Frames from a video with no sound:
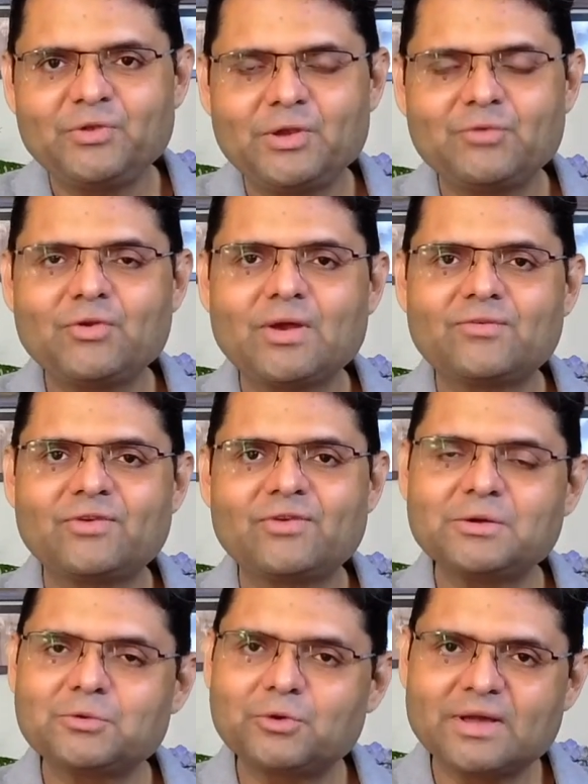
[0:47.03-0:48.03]
If you have
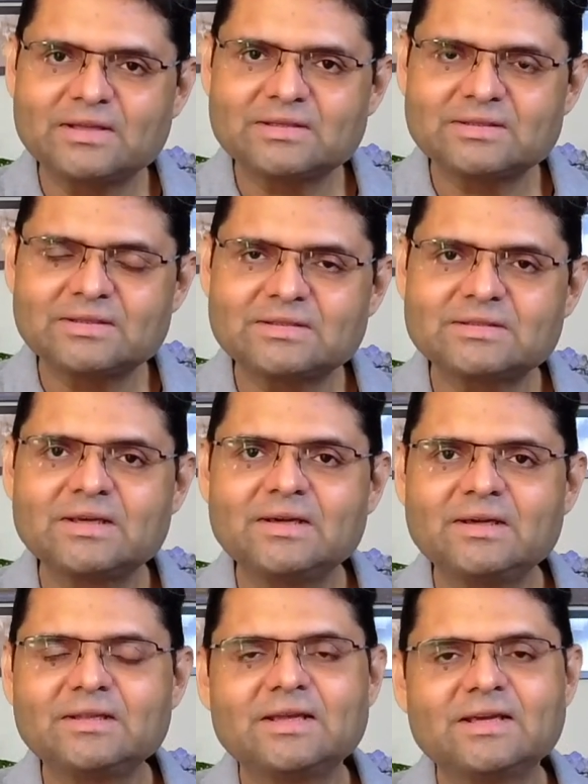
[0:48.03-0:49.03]
written good answers,
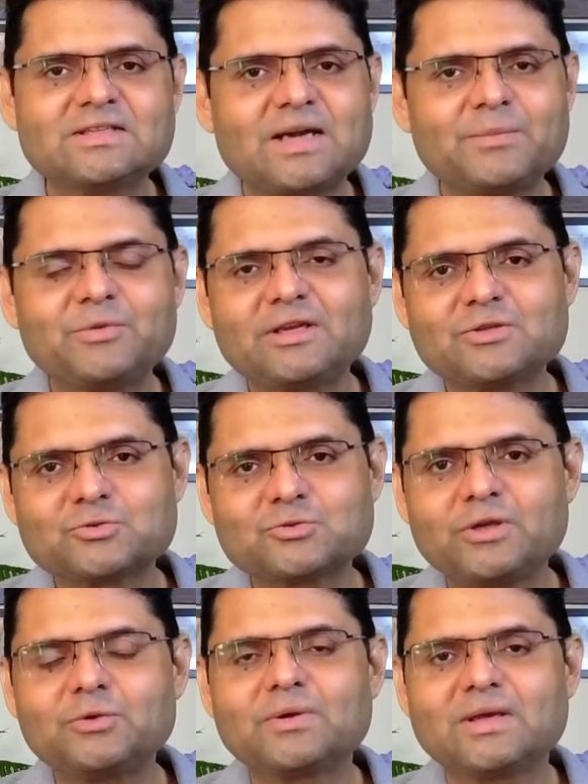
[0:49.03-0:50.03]
the examiner is
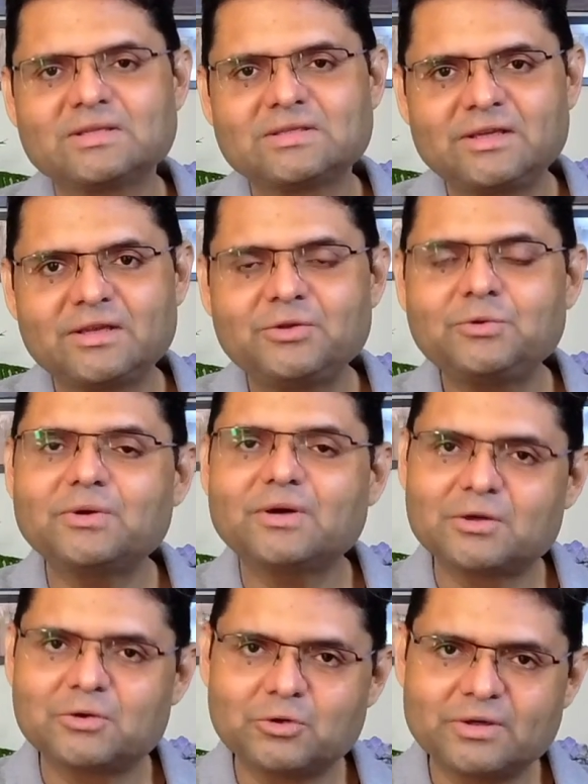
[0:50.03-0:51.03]
going to consider you
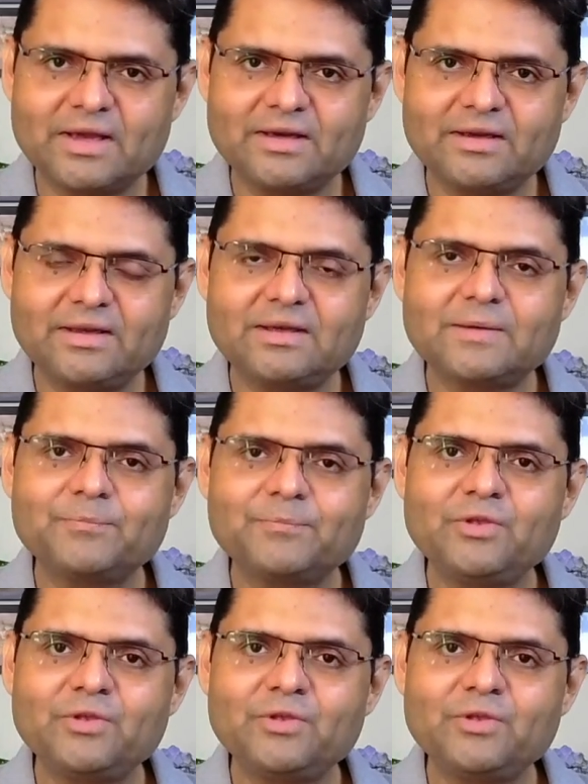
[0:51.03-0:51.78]
a good candidate.